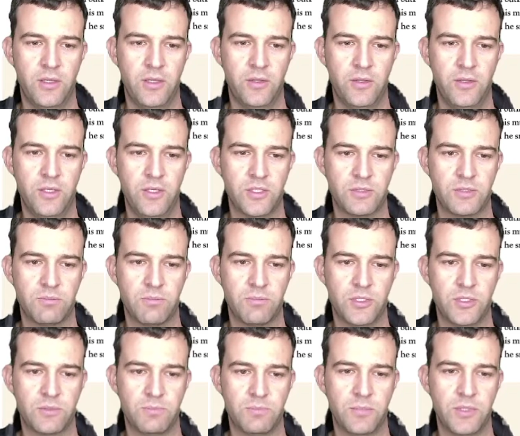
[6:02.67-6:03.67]
This
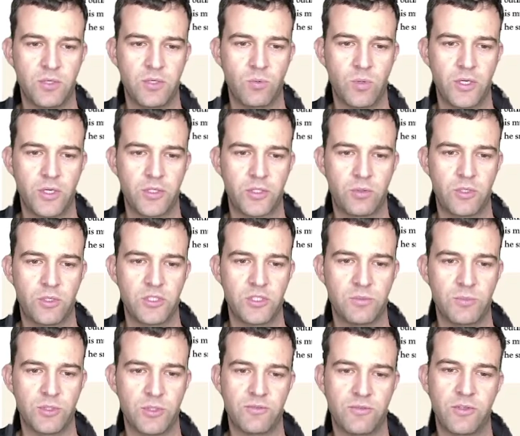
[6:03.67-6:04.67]
must be what
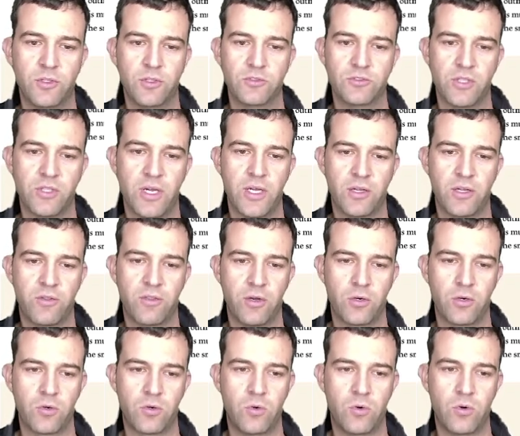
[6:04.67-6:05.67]
Christmas feels like,
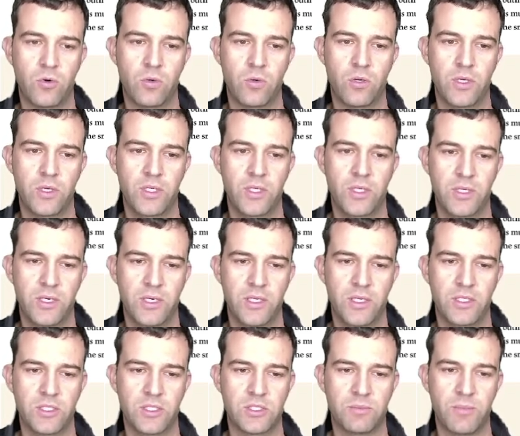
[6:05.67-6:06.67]
thought Corduroy, and
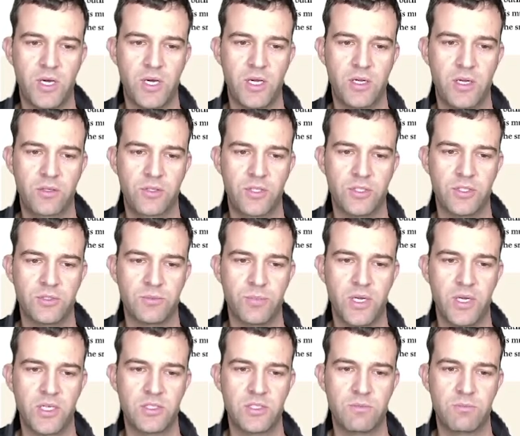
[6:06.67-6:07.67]
he smiled his
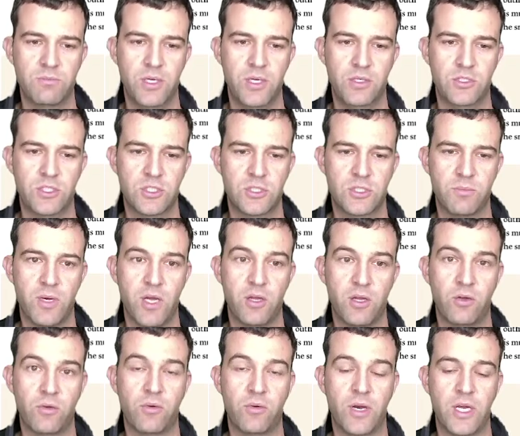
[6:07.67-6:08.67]
best bear
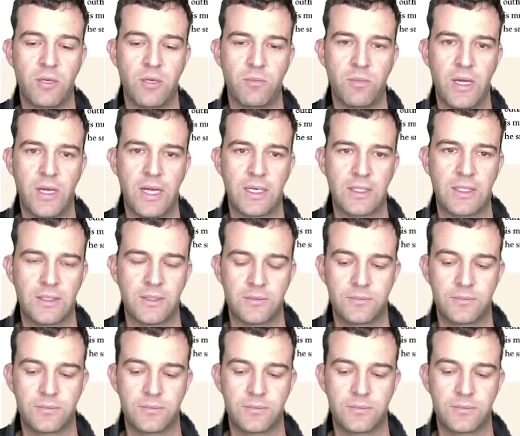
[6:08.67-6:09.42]
smile right back.